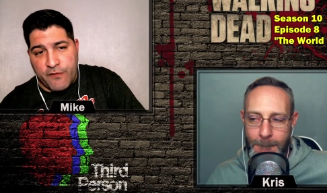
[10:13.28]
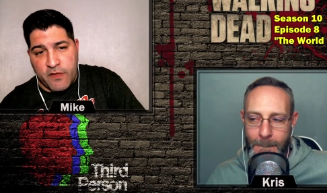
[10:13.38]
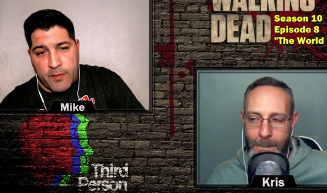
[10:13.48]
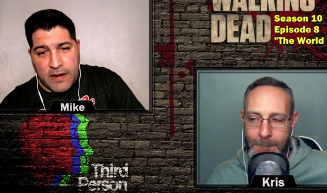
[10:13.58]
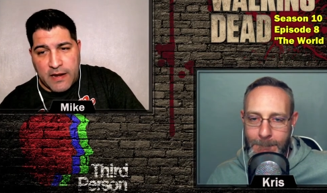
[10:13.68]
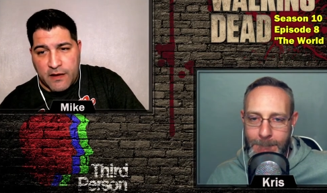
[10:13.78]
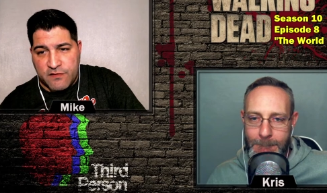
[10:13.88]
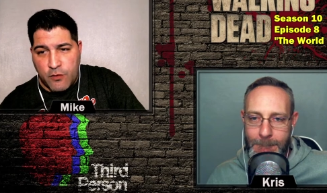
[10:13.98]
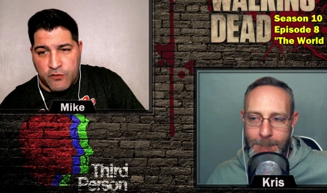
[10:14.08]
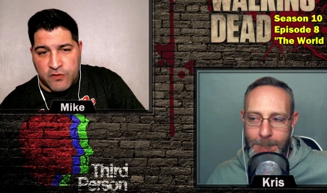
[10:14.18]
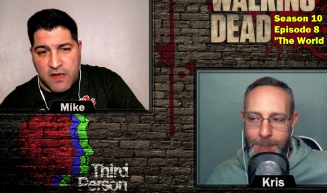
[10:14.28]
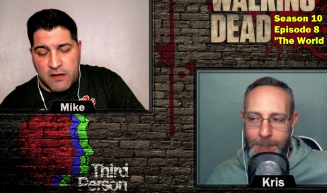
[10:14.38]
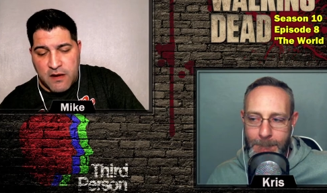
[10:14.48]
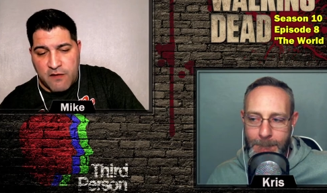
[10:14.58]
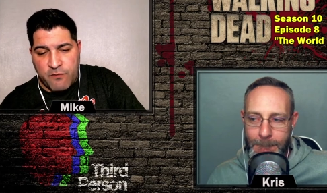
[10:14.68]
Speaker 1: the beginning, because those tend to
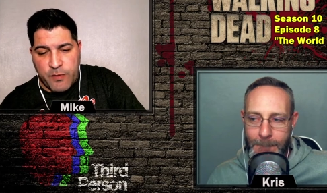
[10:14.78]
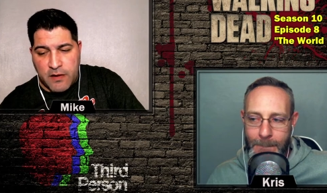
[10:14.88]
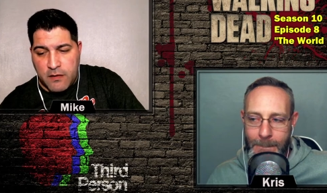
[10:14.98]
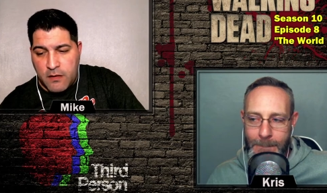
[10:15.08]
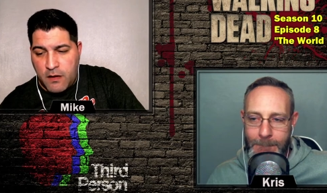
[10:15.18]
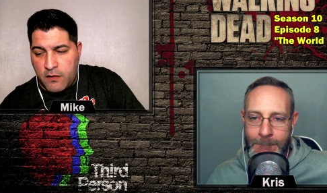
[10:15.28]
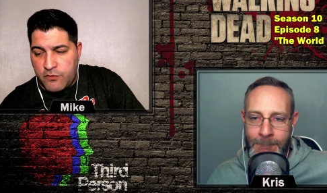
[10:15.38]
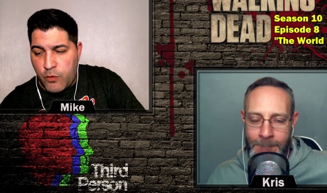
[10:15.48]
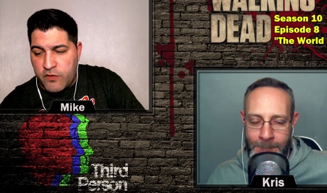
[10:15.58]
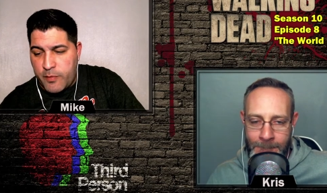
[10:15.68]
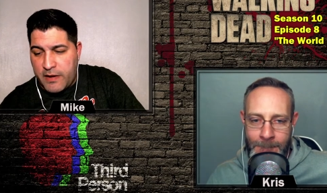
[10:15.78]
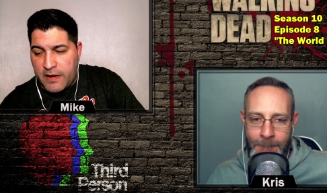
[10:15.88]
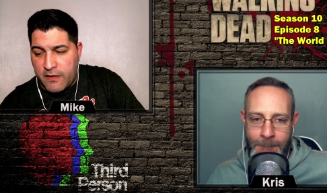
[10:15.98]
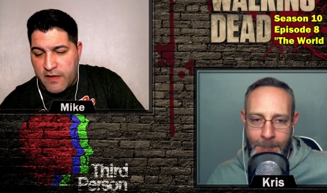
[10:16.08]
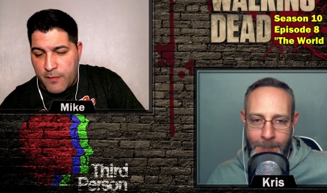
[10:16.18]
have been uh, toward mm-hmm. the beginning
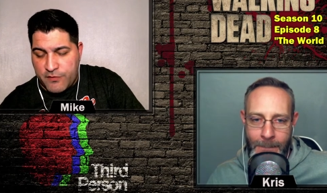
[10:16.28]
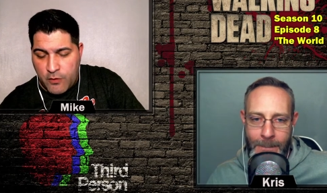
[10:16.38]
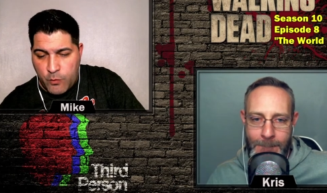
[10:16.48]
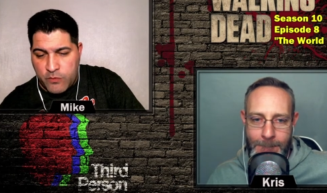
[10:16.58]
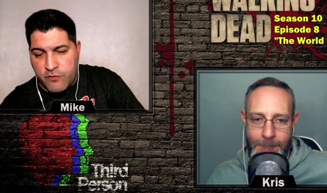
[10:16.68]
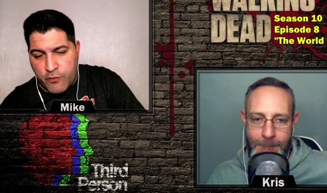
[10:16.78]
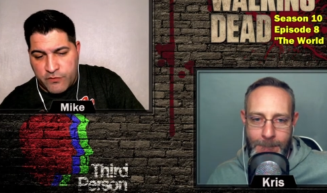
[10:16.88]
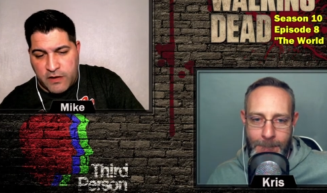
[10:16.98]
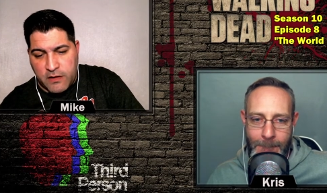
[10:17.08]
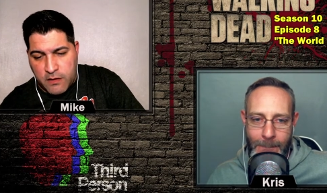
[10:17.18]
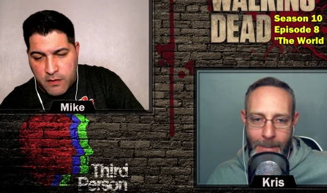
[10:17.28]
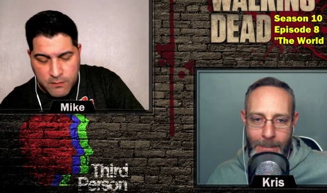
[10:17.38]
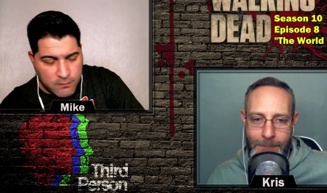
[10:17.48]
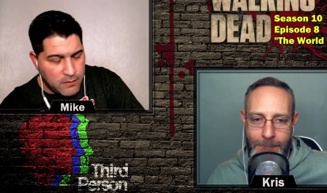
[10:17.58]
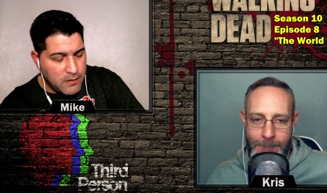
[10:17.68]
of the episode with the Rosita
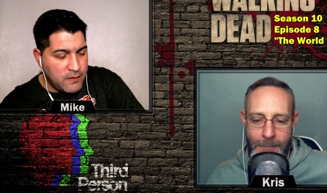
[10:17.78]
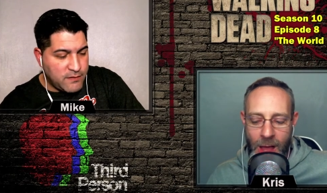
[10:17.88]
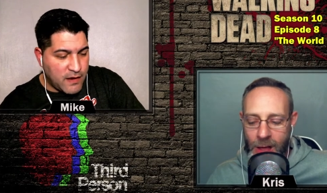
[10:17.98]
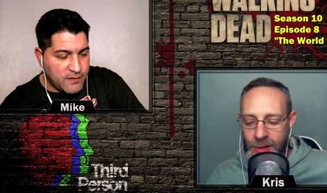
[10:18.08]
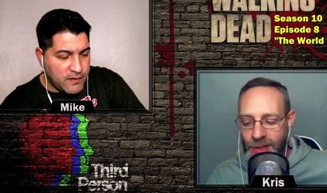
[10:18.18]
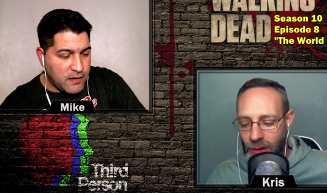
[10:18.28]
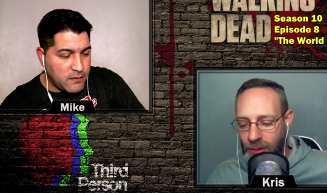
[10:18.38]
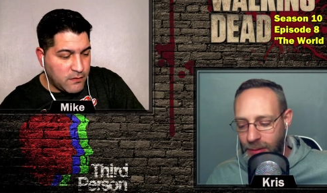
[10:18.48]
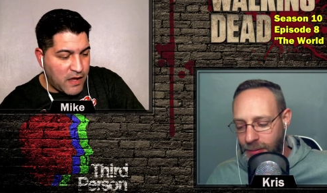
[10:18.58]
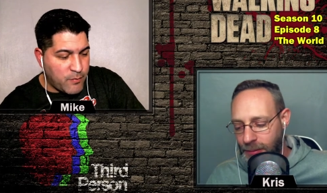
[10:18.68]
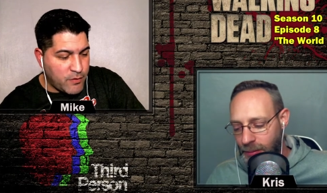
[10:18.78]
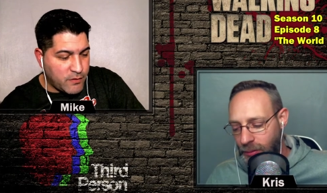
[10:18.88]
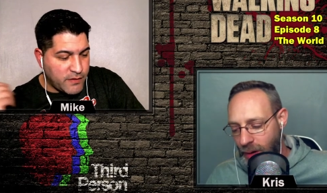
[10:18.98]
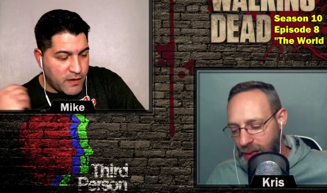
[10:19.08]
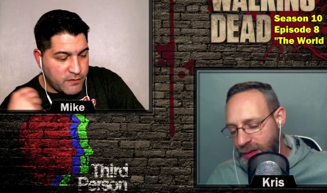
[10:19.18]
and Dante so, and Gabriel.
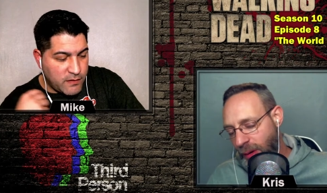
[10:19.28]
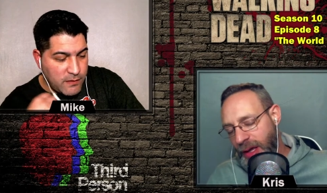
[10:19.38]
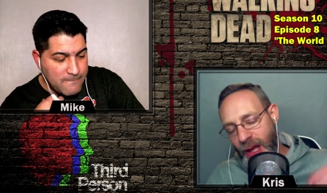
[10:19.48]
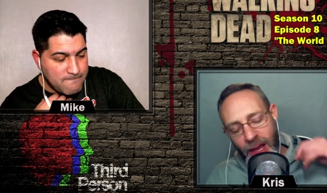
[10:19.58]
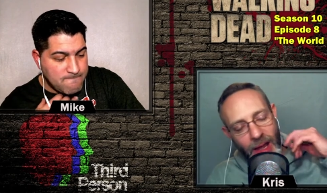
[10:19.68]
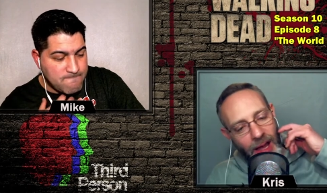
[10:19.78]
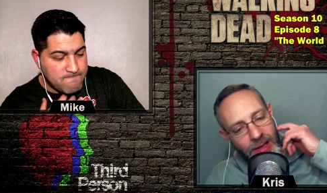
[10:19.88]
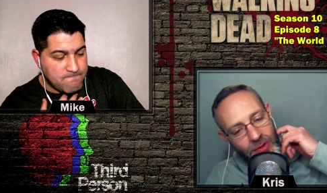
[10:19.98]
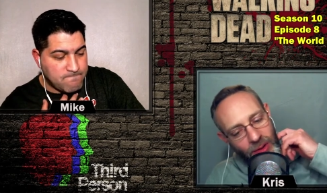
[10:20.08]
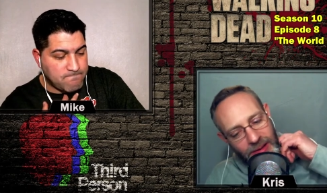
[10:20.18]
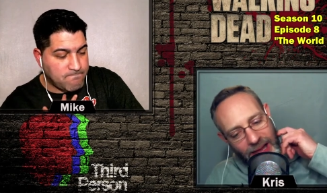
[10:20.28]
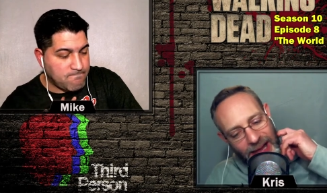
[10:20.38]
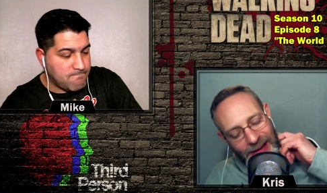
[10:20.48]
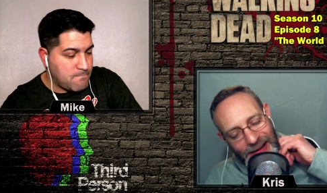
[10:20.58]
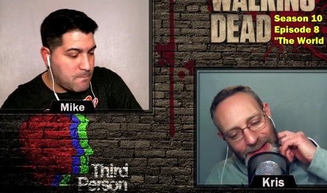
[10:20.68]
Right.
Speaker 2: So I, I, I enjoyed
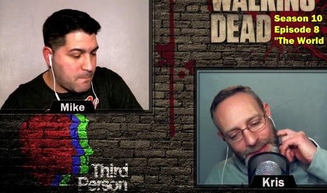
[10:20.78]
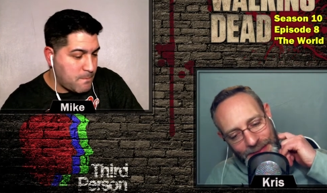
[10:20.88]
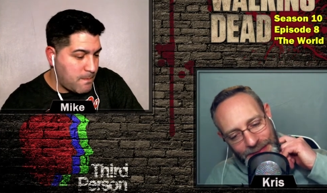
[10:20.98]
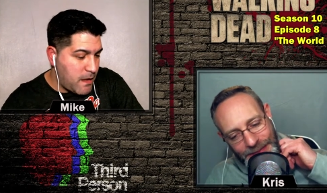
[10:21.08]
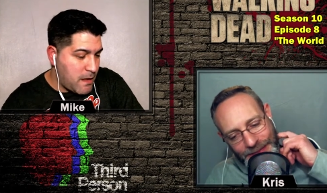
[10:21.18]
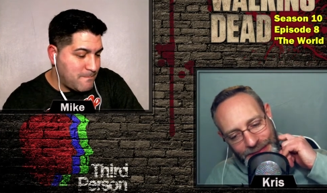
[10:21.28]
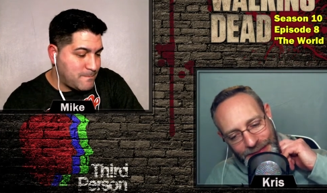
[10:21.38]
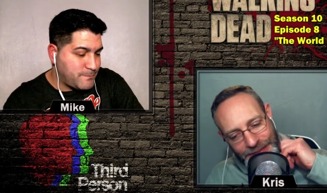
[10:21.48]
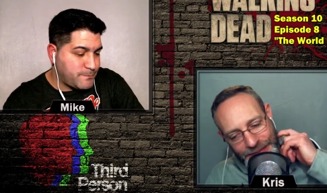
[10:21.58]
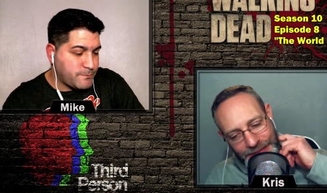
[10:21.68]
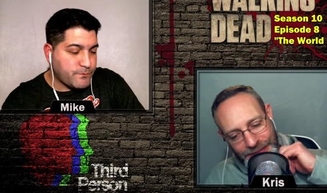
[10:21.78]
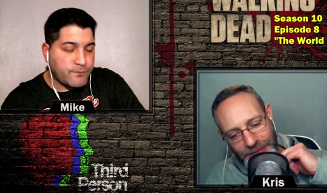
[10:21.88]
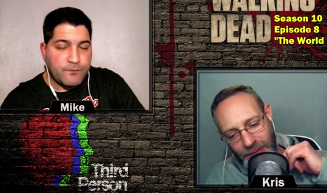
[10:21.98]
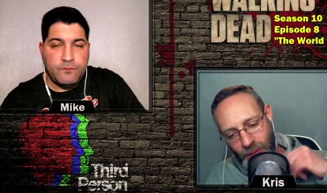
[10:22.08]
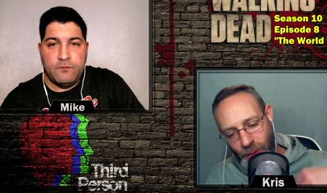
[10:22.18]
that. Um, yeah.
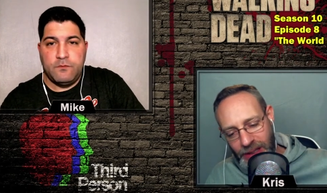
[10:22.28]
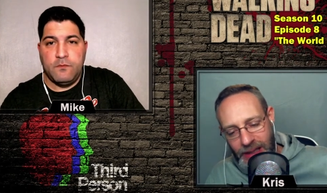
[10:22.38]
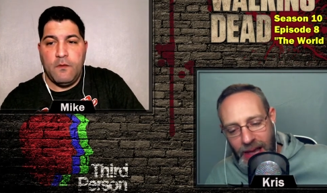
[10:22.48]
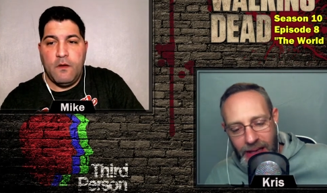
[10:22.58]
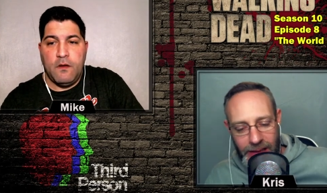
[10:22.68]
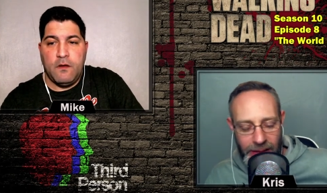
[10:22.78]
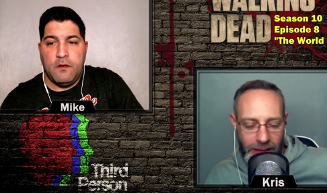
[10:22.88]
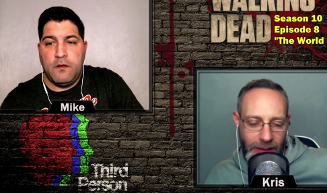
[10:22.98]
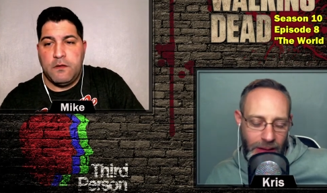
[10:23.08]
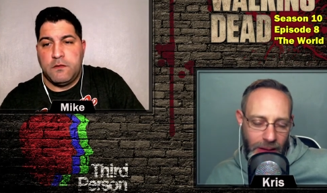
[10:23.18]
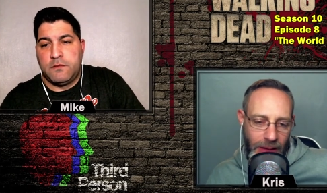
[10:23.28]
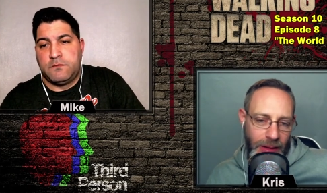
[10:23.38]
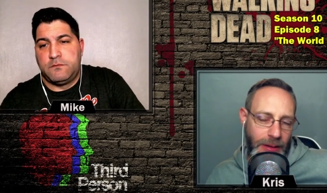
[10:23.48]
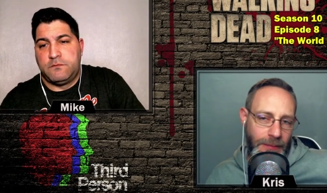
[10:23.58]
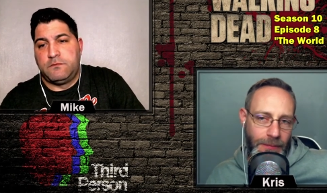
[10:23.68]
we get.
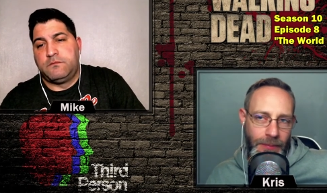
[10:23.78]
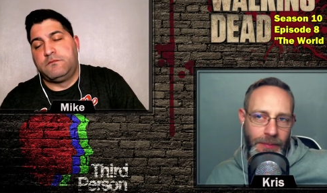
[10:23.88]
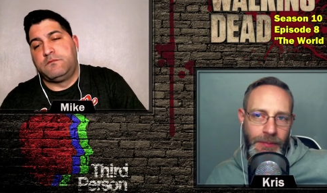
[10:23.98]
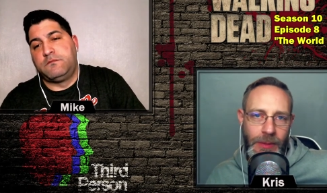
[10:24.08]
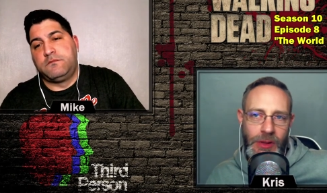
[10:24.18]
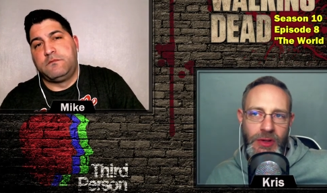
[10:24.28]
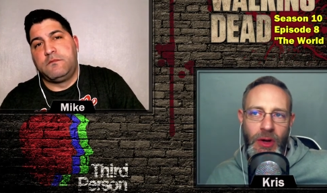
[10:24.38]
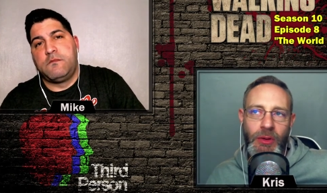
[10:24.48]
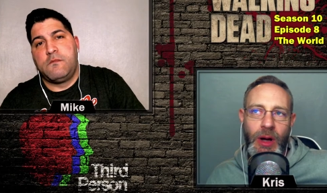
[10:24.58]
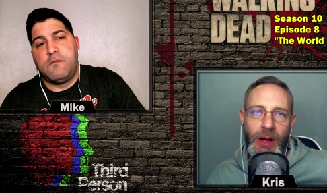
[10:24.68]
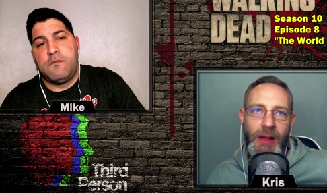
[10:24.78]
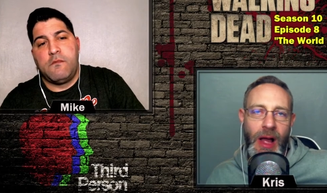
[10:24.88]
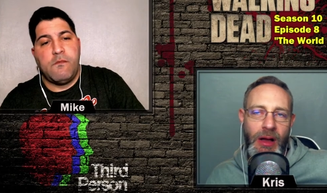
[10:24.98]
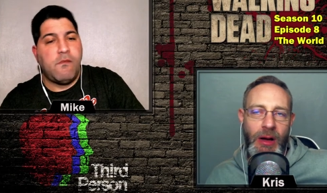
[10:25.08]
So uh, I,